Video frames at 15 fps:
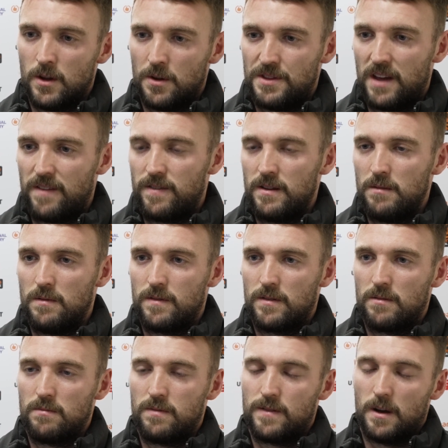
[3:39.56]
No, definitely.
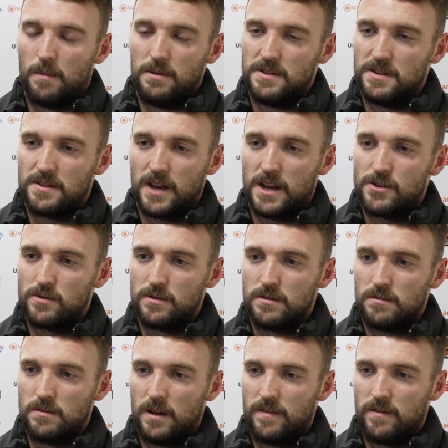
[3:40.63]
We've got a busy
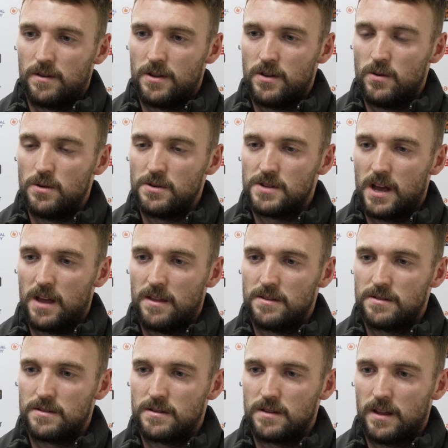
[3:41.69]
schedule. Everyone knows that. I
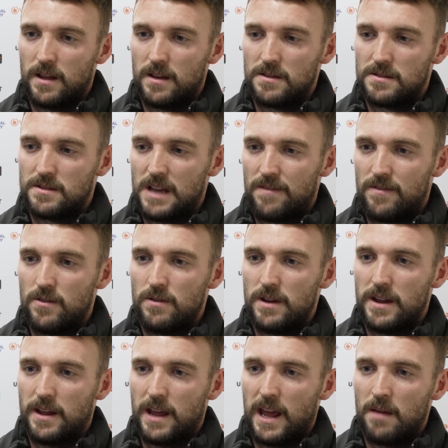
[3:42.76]
think there's 7 or
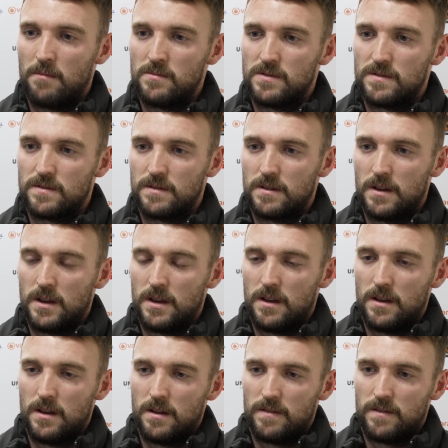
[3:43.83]
8 games
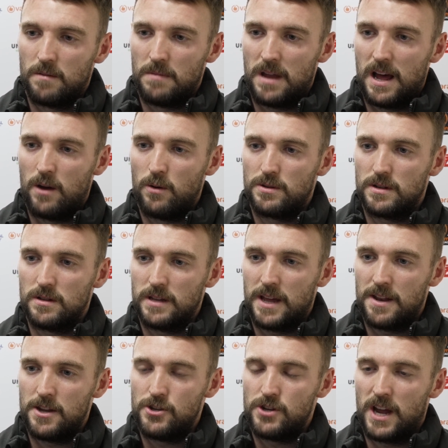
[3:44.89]
from now till the
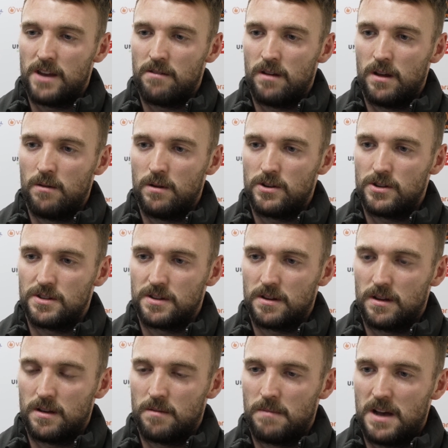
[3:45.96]
end of January, which is
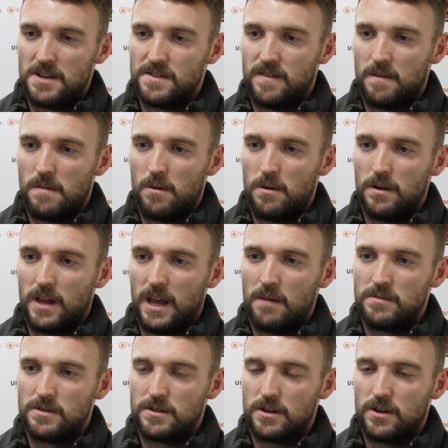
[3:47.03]
a massive amount of
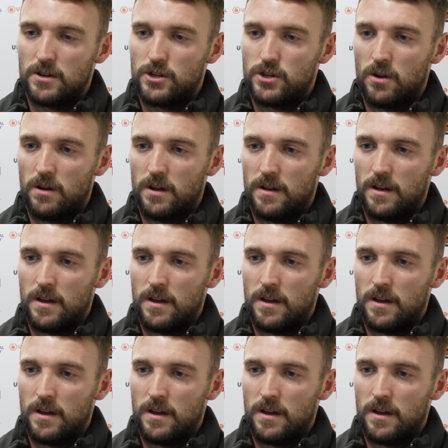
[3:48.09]
games. It's a good chunk